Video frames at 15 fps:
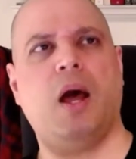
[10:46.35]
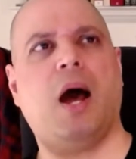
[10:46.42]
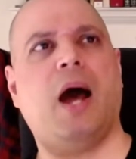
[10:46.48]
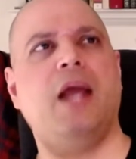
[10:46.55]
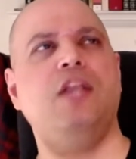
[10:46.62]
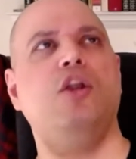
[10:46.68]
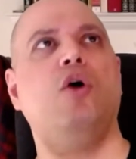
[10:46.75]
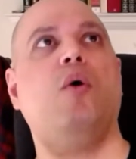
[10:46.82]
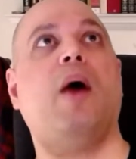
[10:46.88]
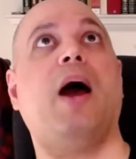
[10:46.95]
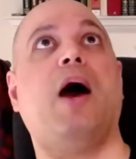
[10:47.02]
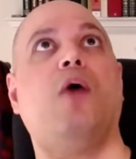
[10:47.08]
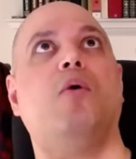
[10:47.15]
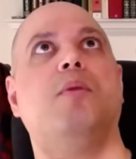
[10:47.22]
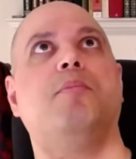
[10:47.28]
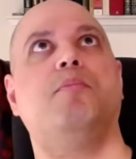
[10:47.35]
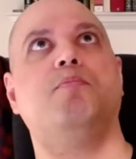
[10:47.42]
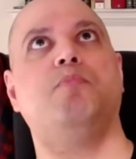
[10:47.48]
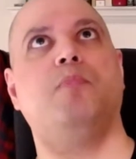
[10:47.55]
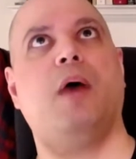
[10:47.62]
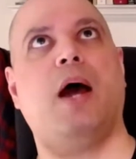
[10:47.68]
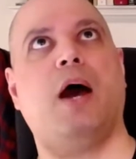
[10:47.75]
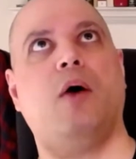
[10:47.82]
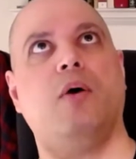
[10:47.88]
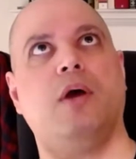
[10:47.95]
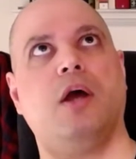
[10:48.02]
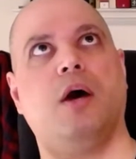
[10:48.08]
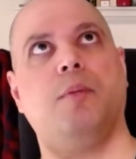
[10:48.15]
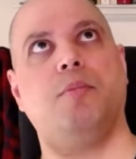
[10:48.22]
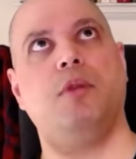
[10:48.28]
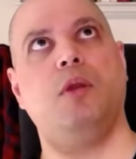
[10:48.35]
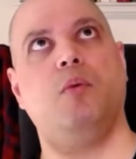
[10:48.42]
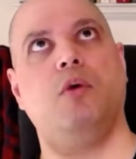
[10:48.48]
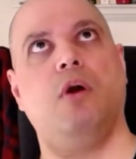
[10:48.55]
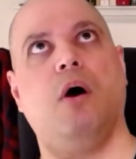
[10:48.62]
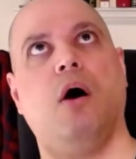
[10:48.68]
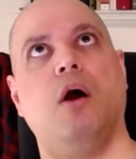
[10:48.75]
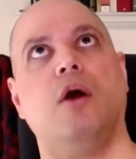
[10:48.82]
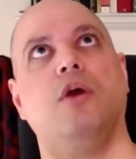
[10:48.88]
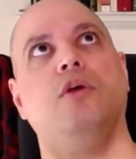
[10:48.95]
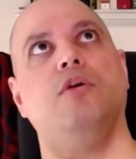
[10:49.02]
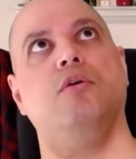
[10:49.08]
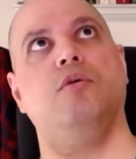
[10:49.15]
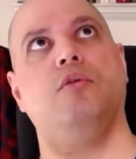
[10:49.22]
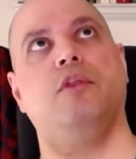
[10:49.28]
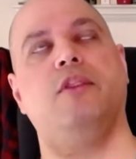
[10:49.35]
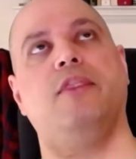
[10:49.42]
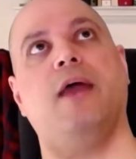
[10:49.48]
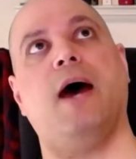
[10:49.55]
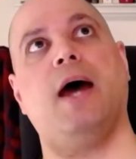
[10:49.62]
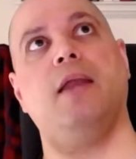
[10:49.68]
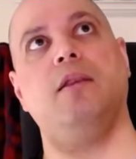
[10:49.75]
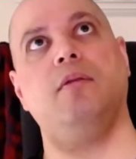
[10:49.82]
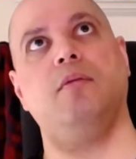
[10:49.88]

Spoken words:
I know how a company would argue that that